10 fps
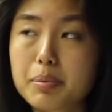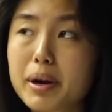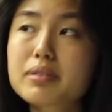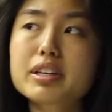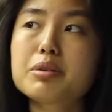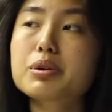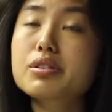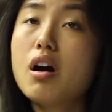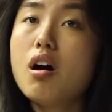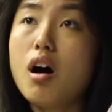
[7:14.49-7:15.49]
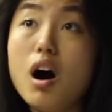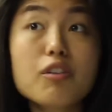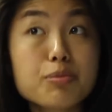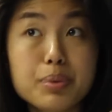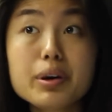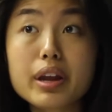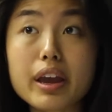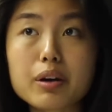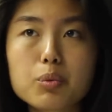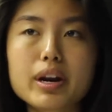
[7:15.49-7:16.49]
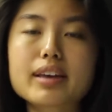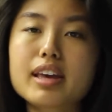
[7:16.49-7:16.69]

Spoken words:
Apparently it was off-putting when I